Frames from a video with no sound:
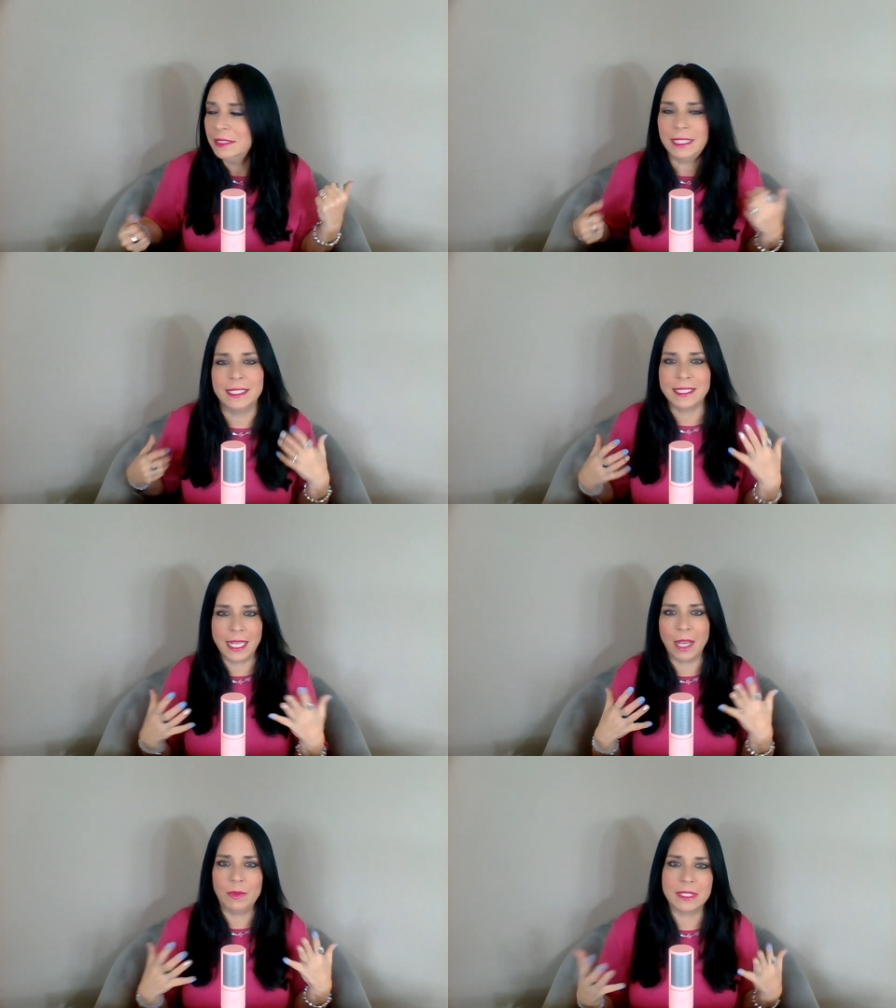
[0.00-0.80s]
Like, say
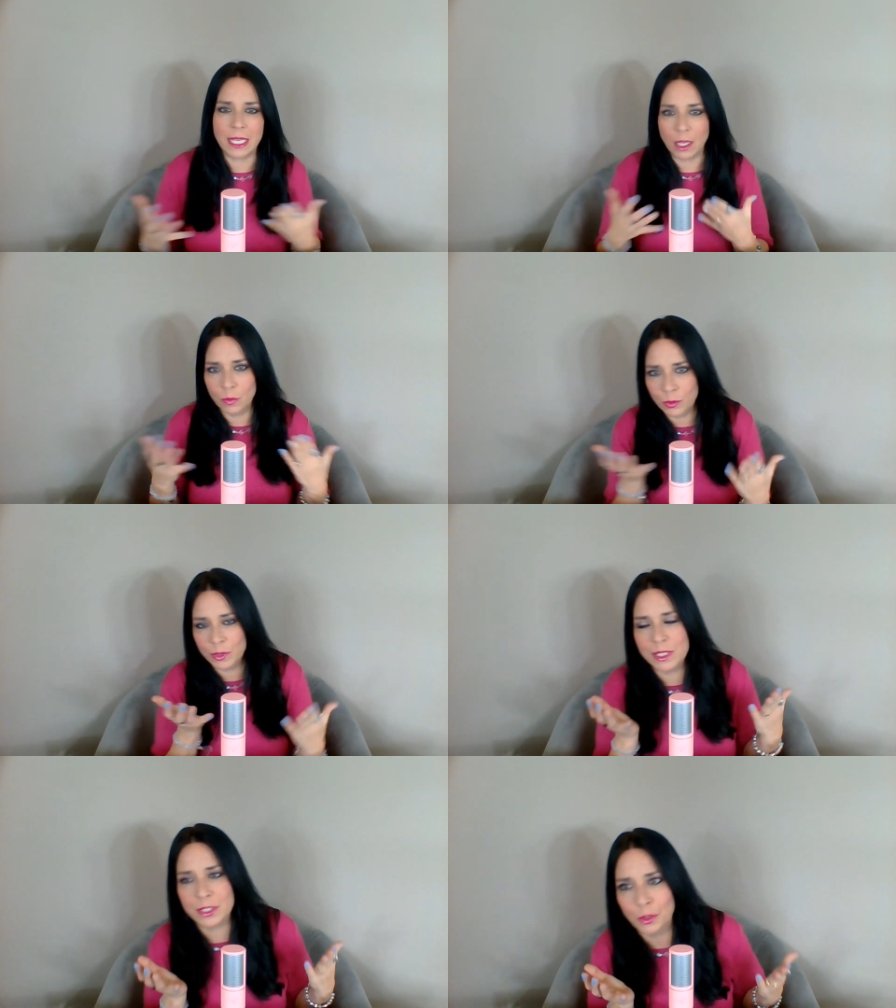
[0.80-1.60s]
I was like a
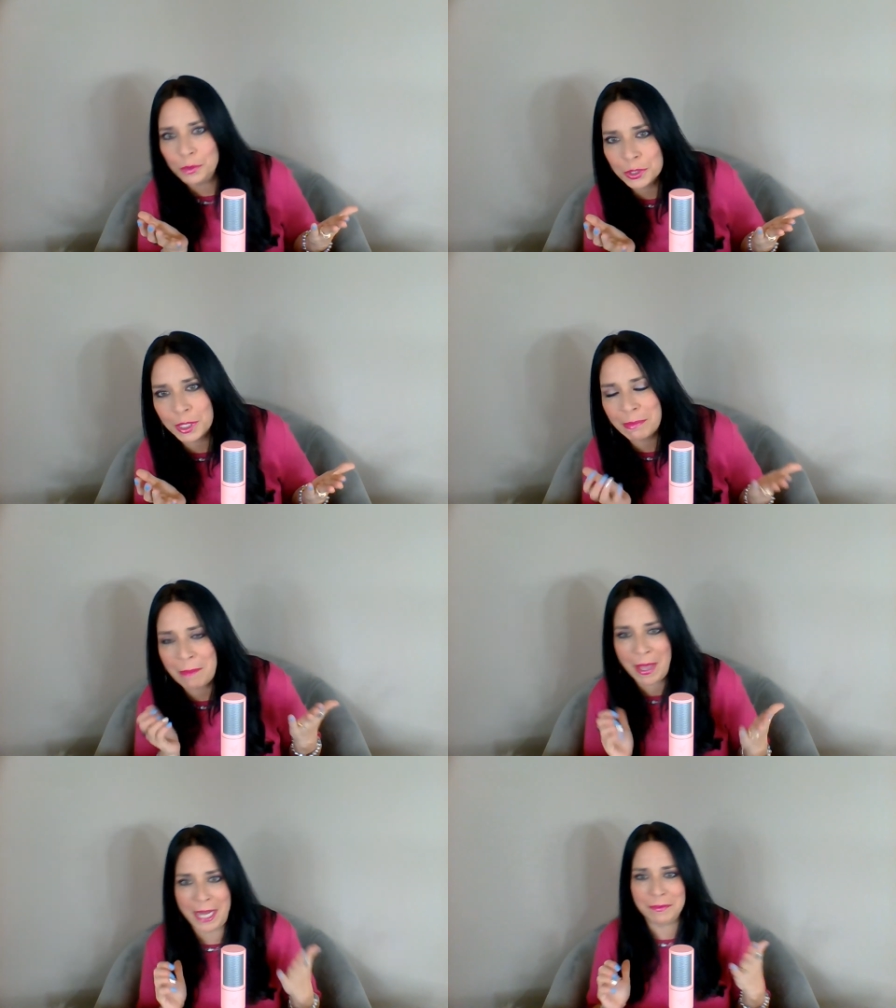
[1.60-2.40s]
wounded soldier and my
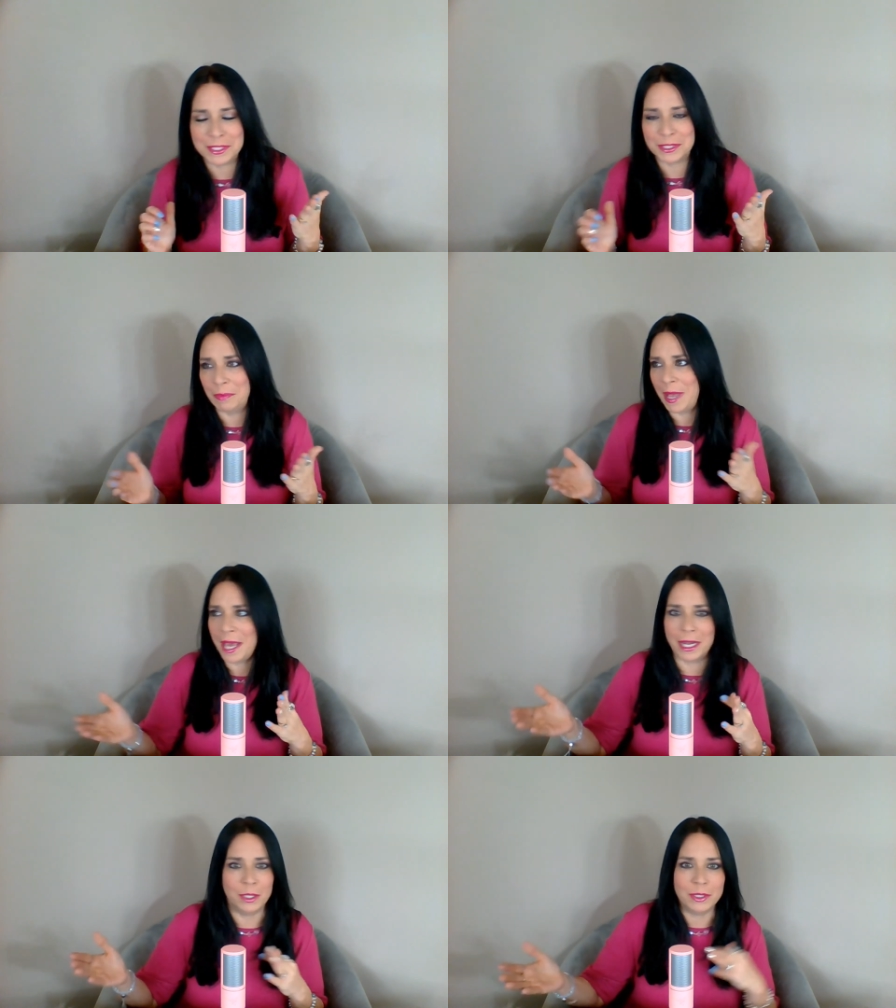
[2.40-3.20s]
pain was so bad,
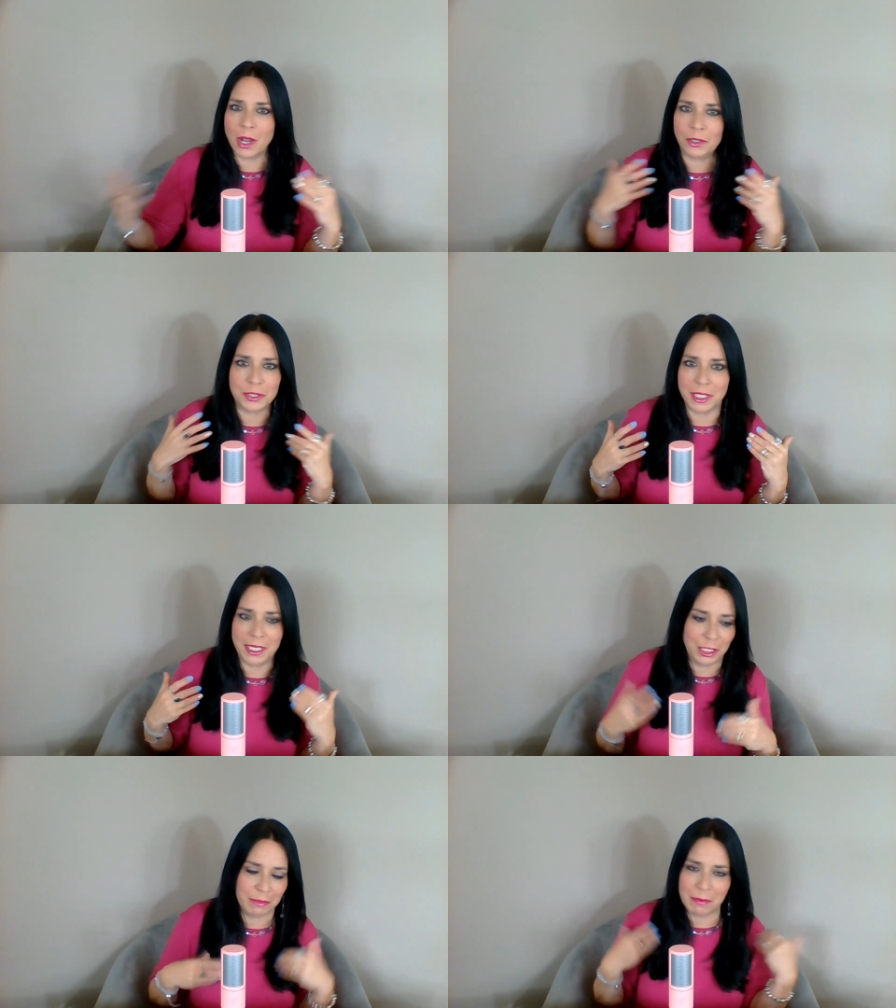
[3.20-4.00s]
I knew doctors could
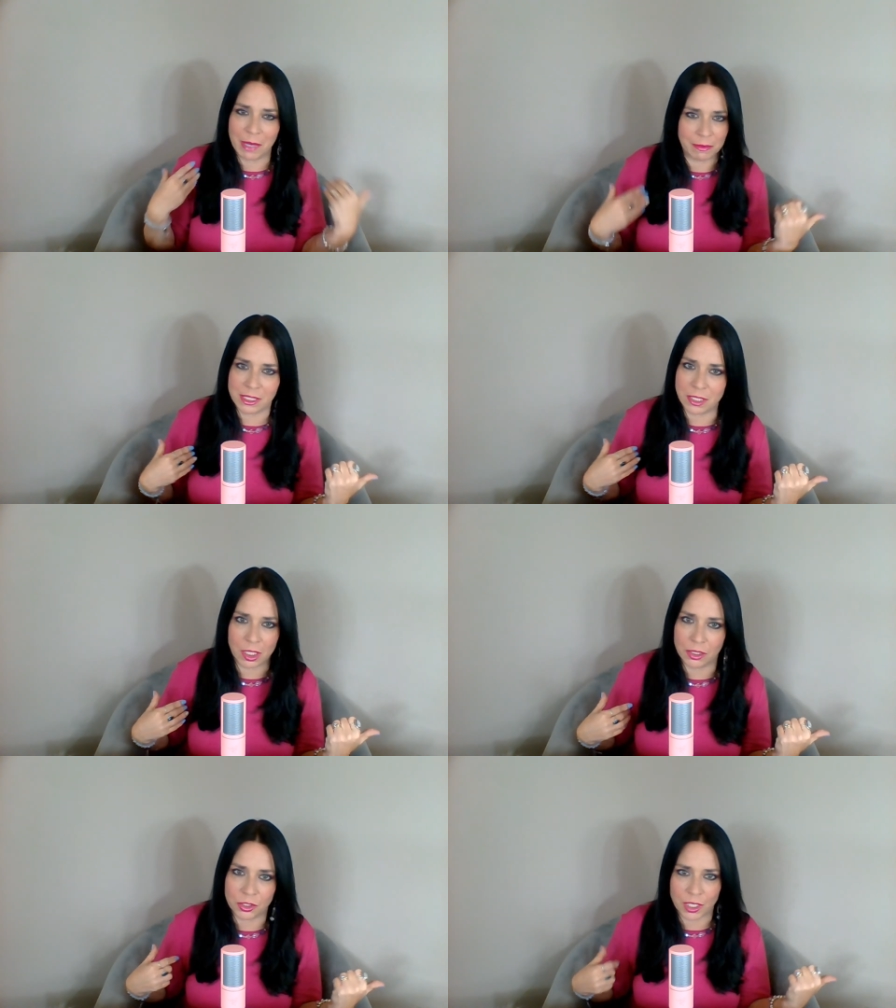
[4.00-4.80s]
heal me, but I'm stuck
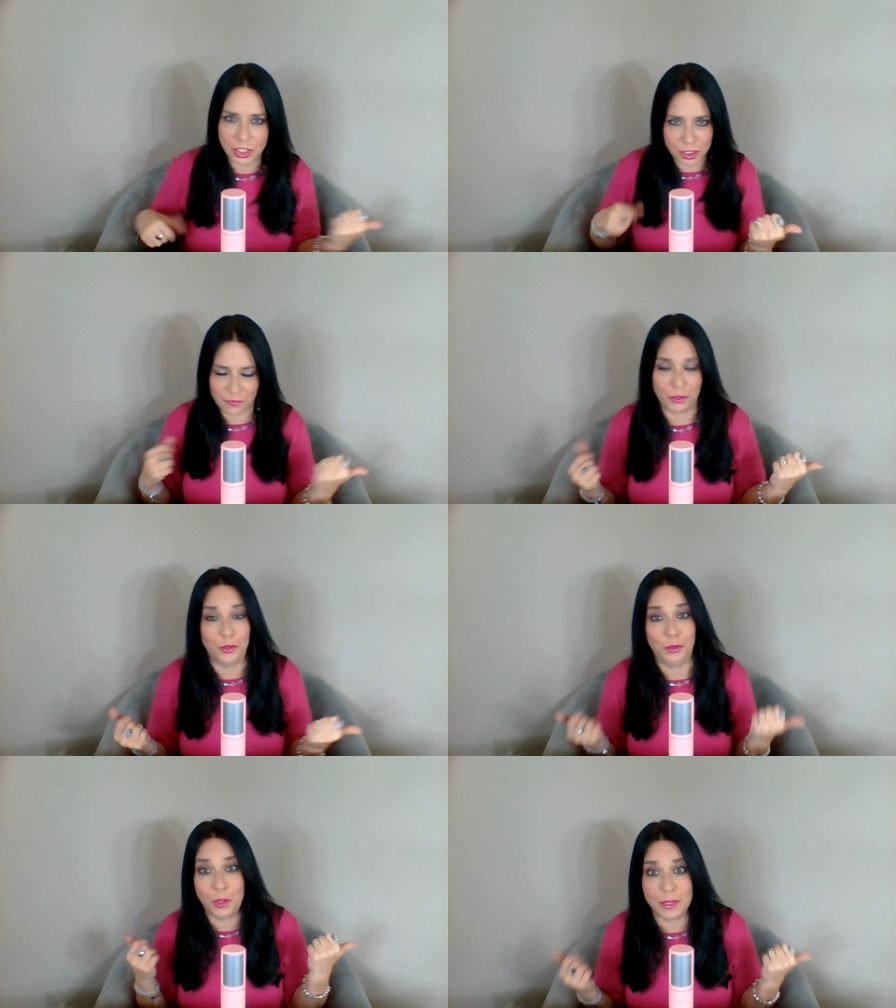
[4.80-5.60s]
in the trenches for
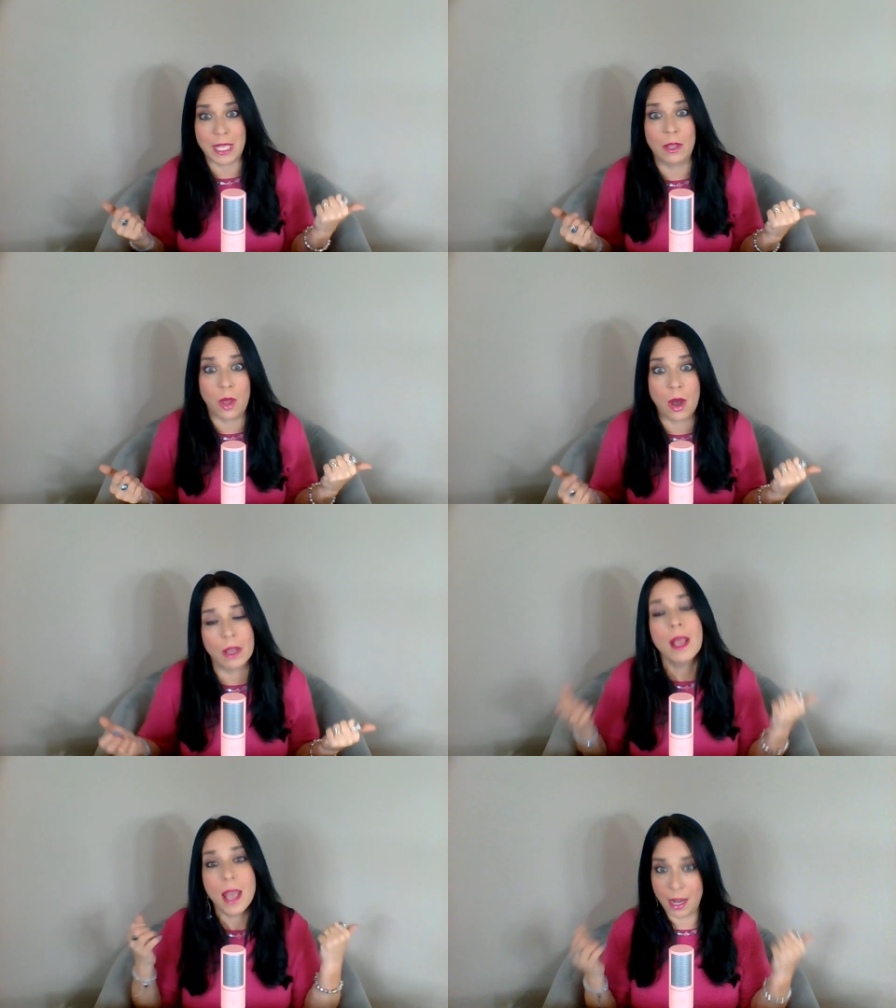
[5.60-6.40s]
who knows how long,
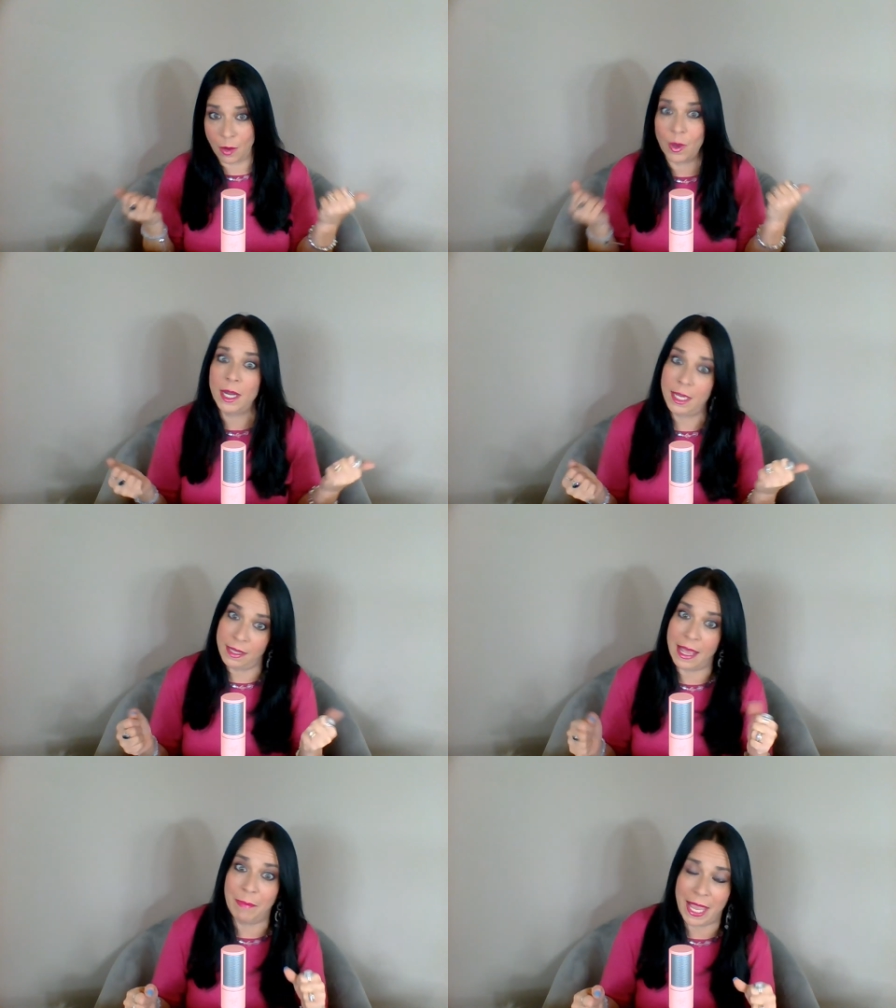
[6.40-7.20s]
and I want to end
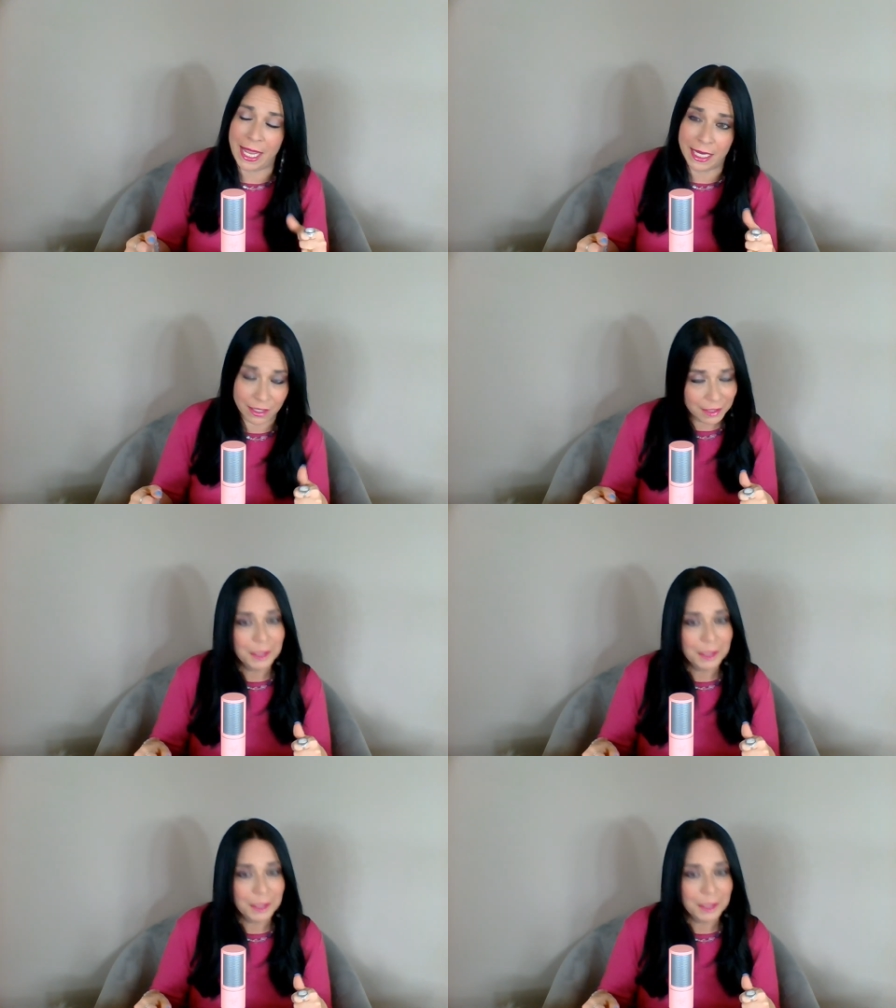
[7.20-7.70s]
that pain.